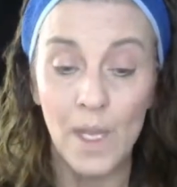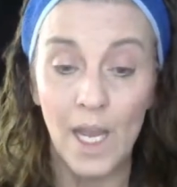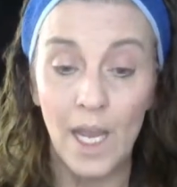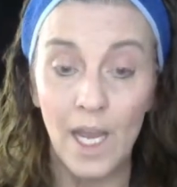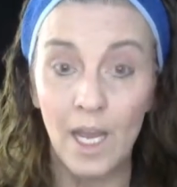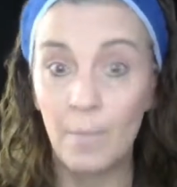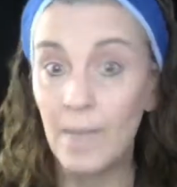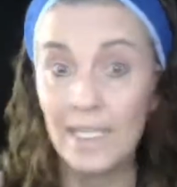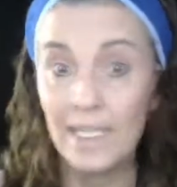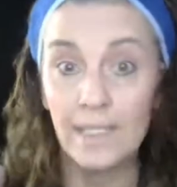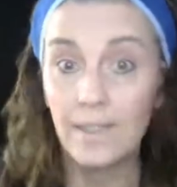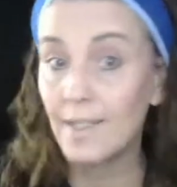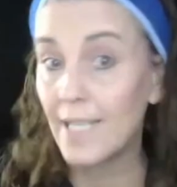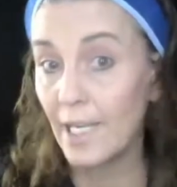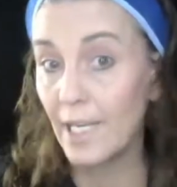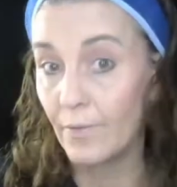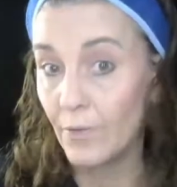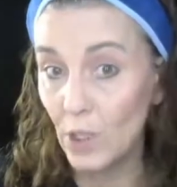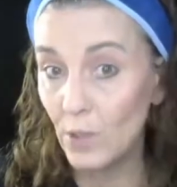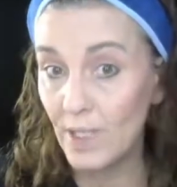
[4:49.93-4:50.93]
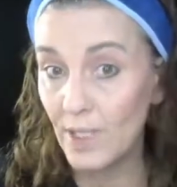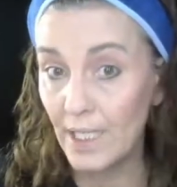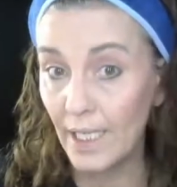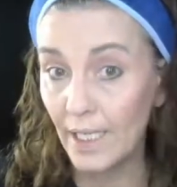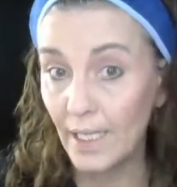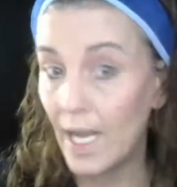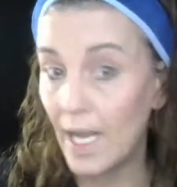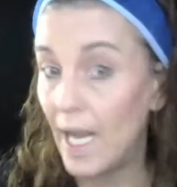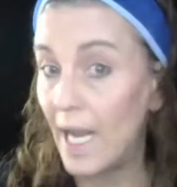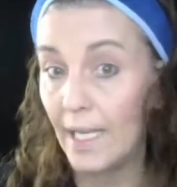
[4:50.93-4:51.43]
um, instead of
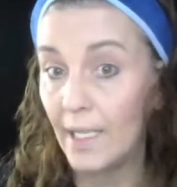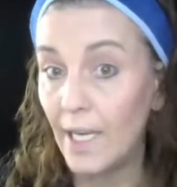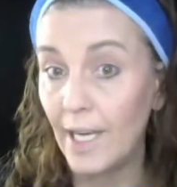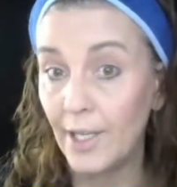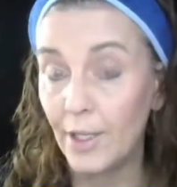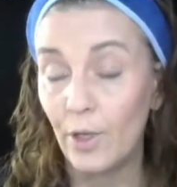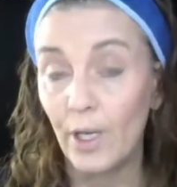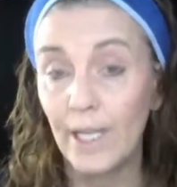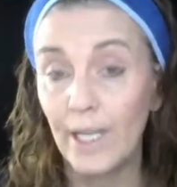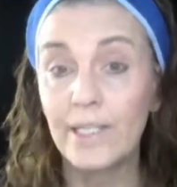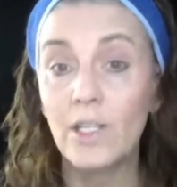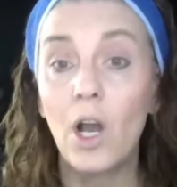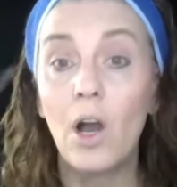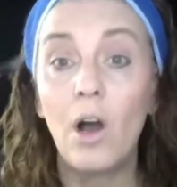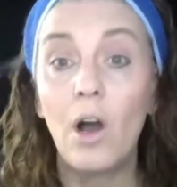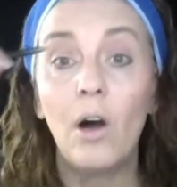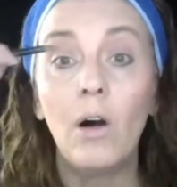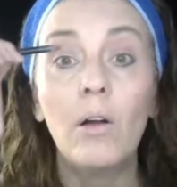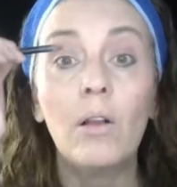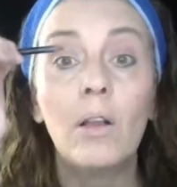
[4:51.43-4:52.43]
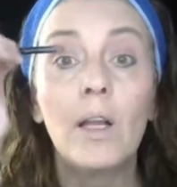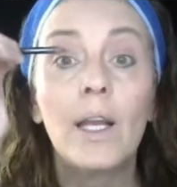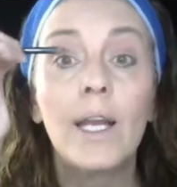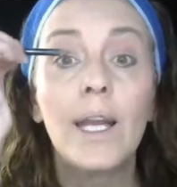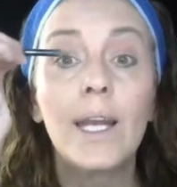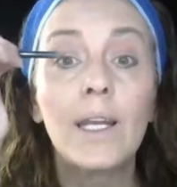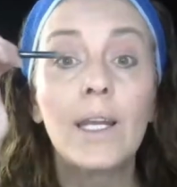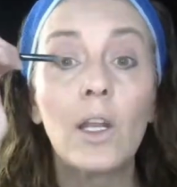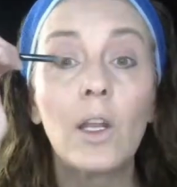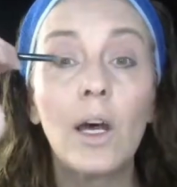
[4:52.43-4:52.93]
using eyeliner at all.
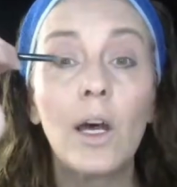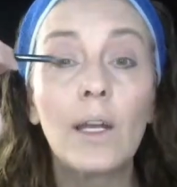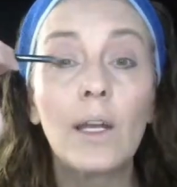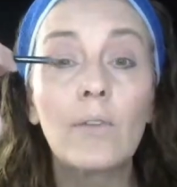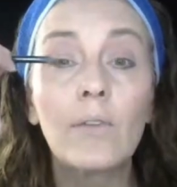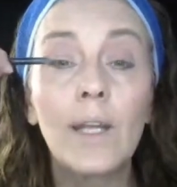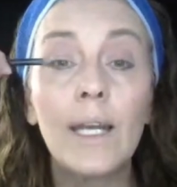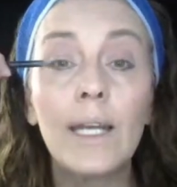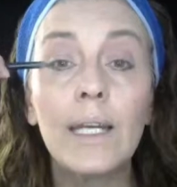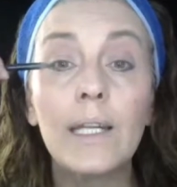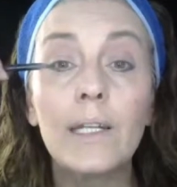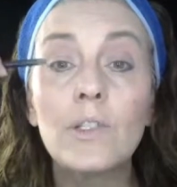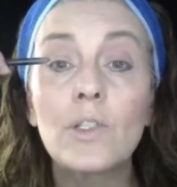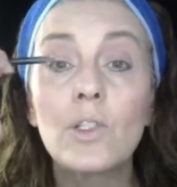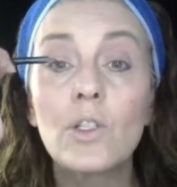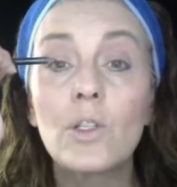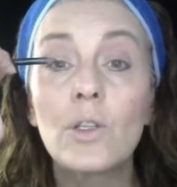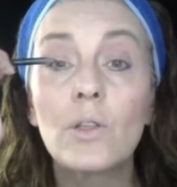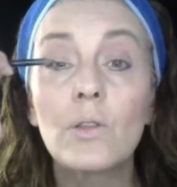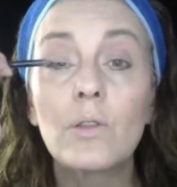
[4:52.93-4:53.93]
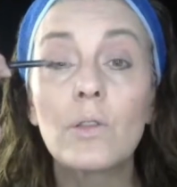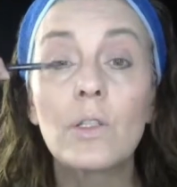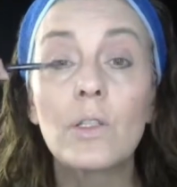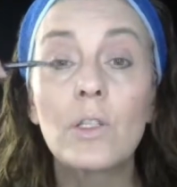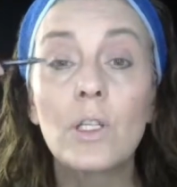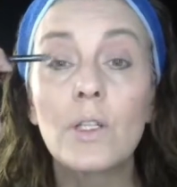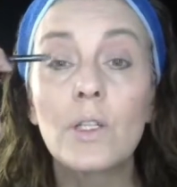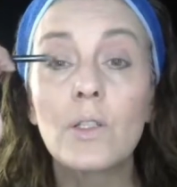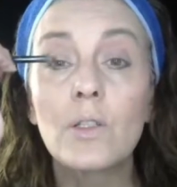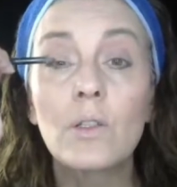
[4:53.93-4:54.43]
And a lot of ladies choose to
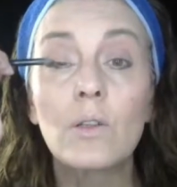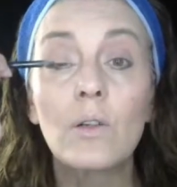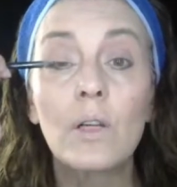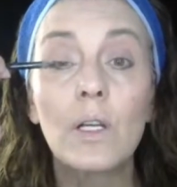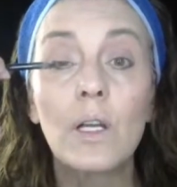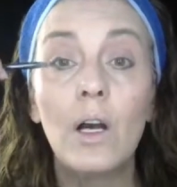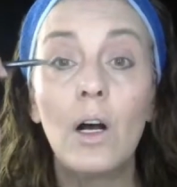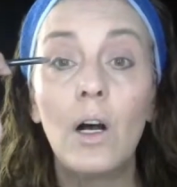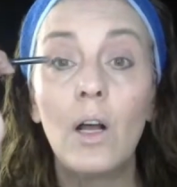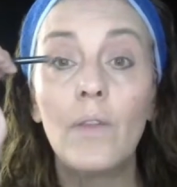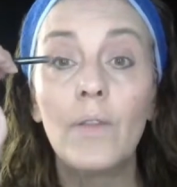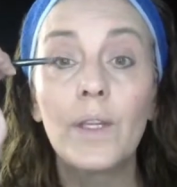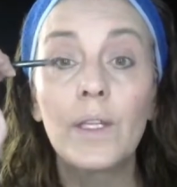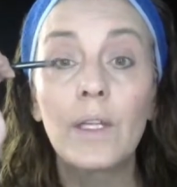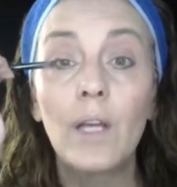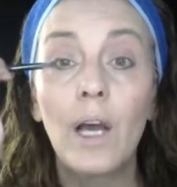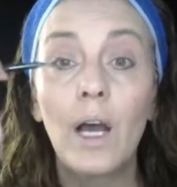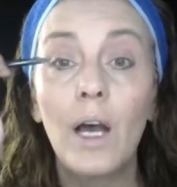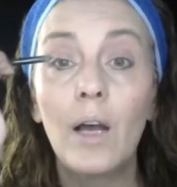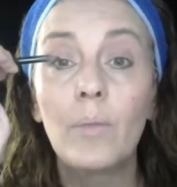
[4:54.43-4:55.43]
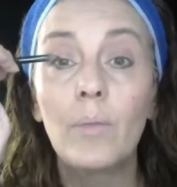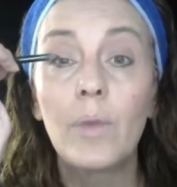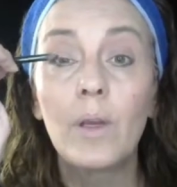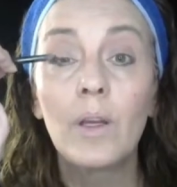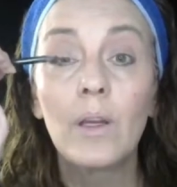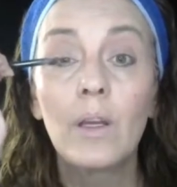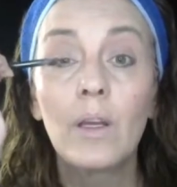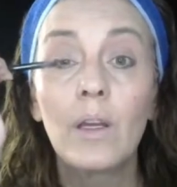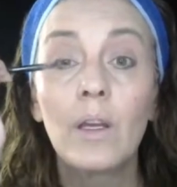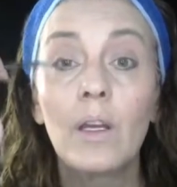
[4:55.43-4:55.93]
just do it on the top
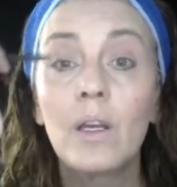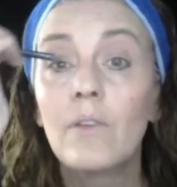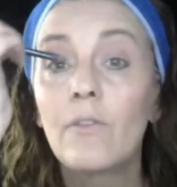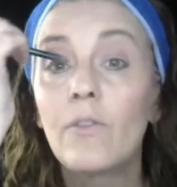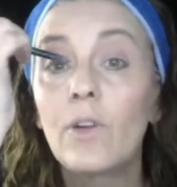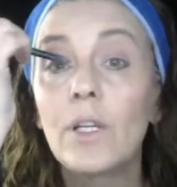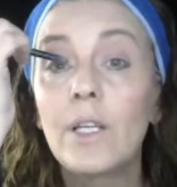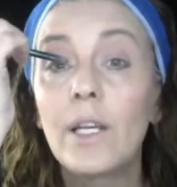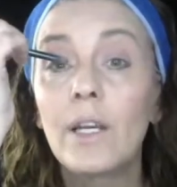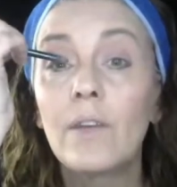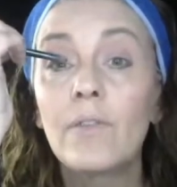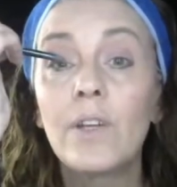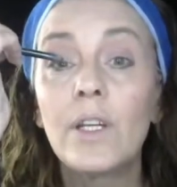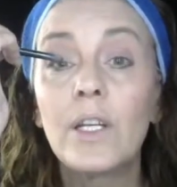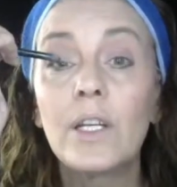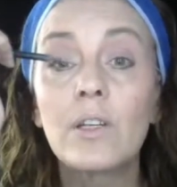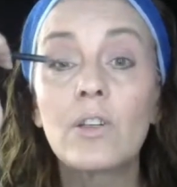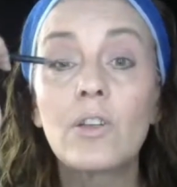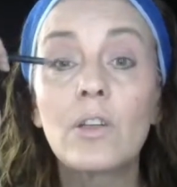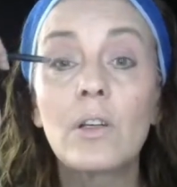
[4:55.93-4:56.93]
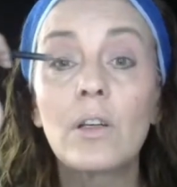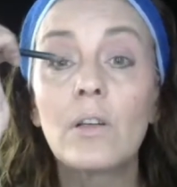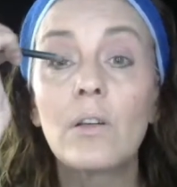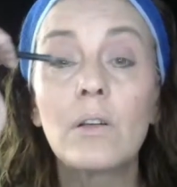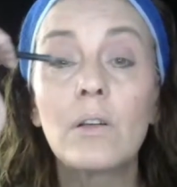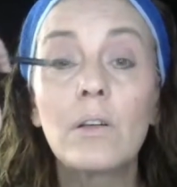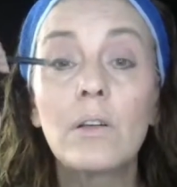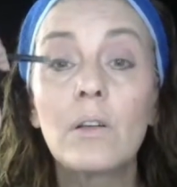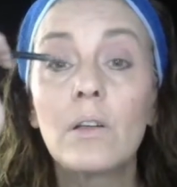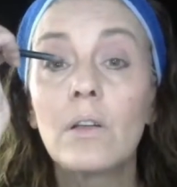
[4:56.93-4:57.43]
for definition.
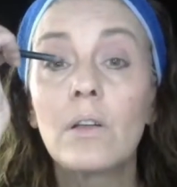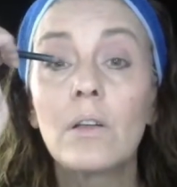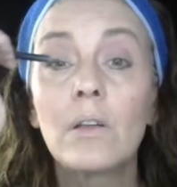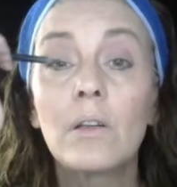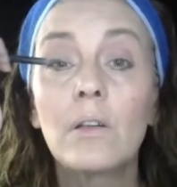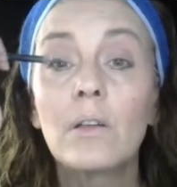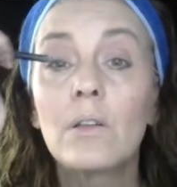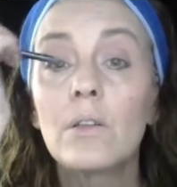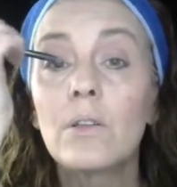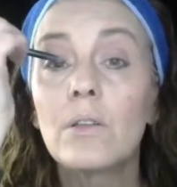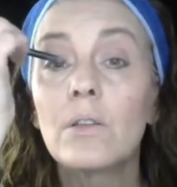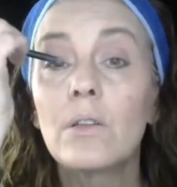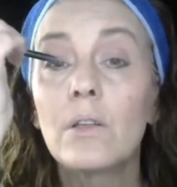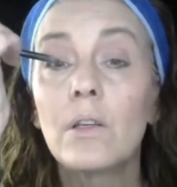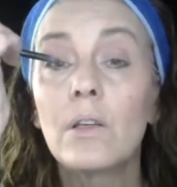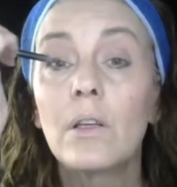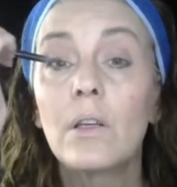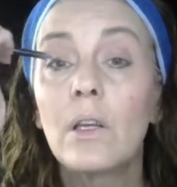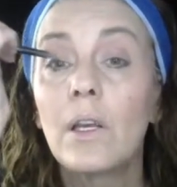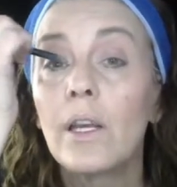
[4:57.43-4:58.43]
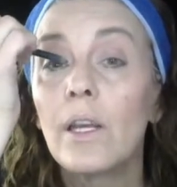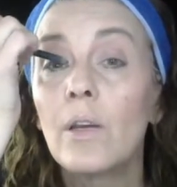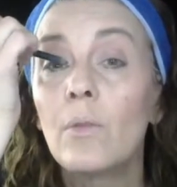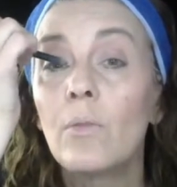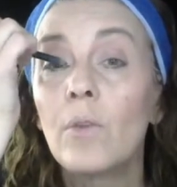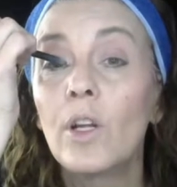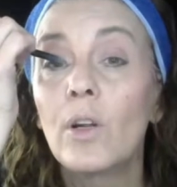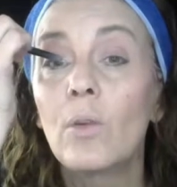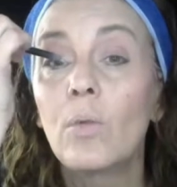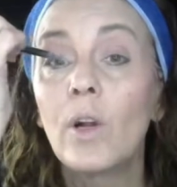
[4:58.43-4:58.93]
And
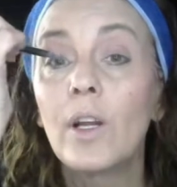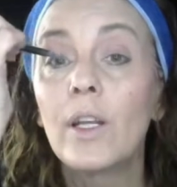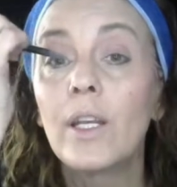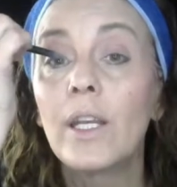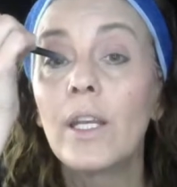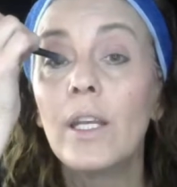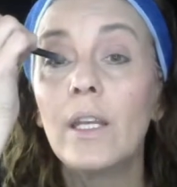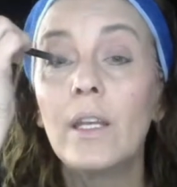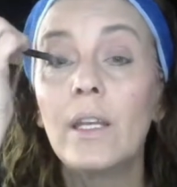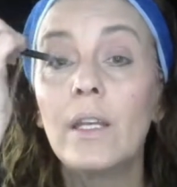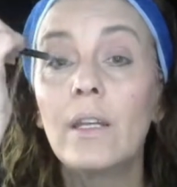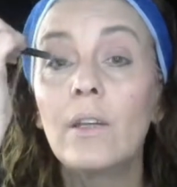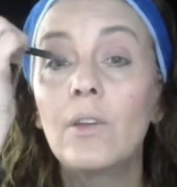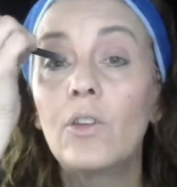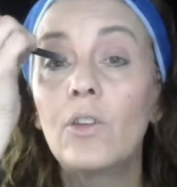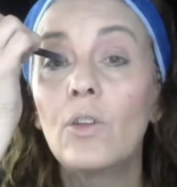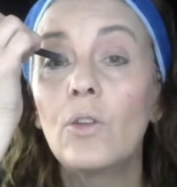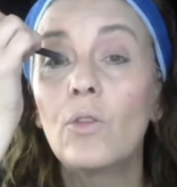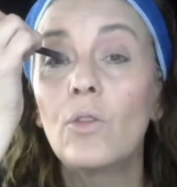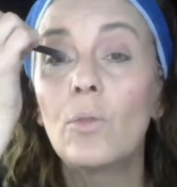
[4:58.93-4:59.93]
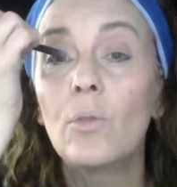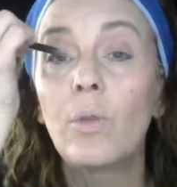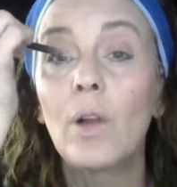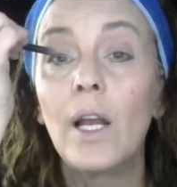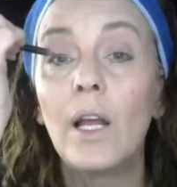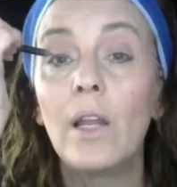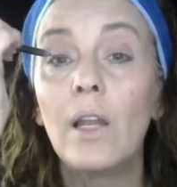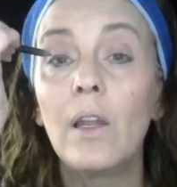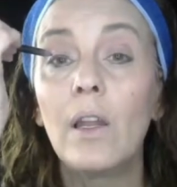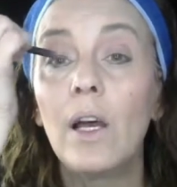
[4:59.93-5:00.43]
we are working into the
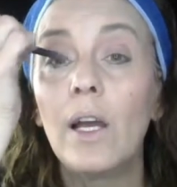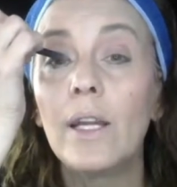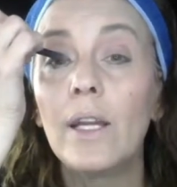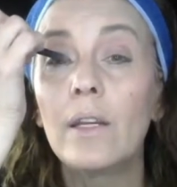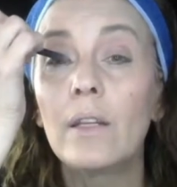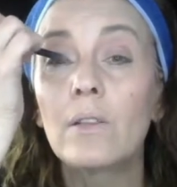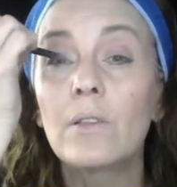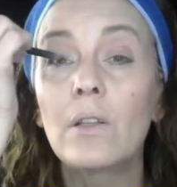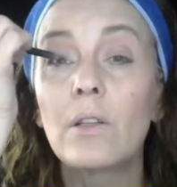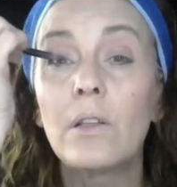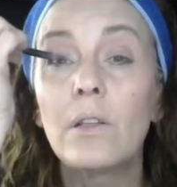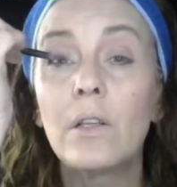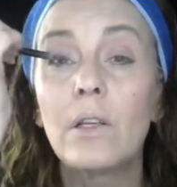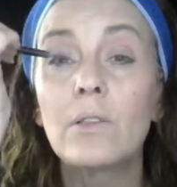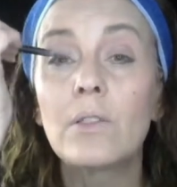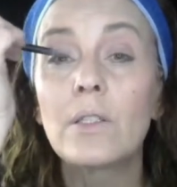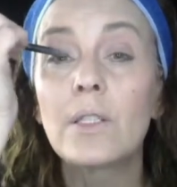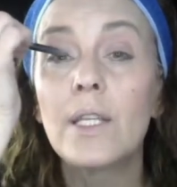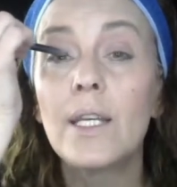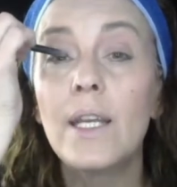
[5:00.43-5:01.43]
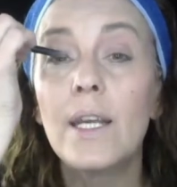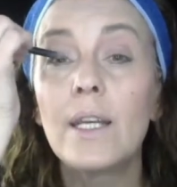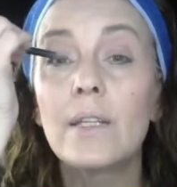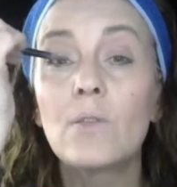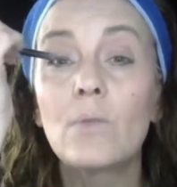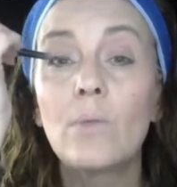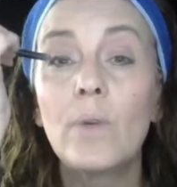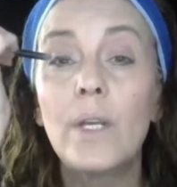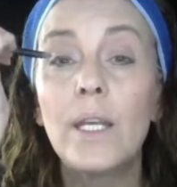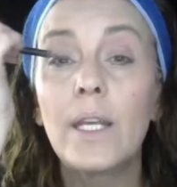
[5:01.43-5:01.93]
brow line as closely
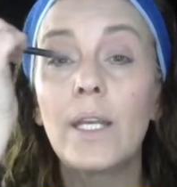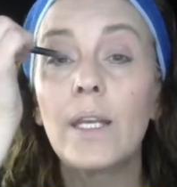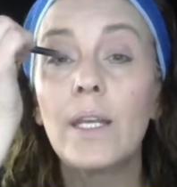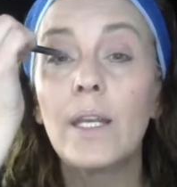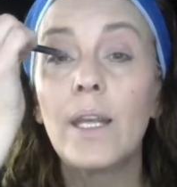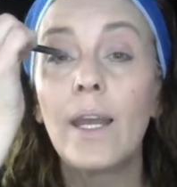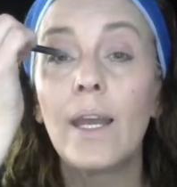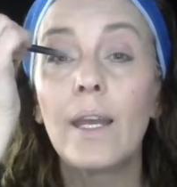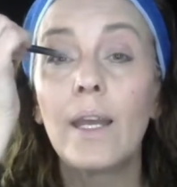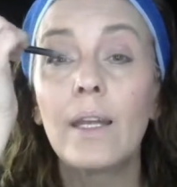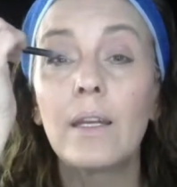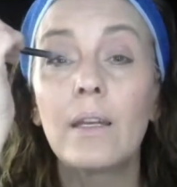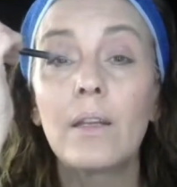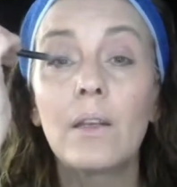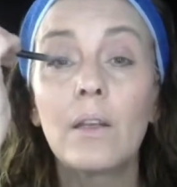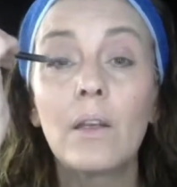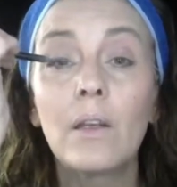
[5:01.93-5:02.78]
as we can get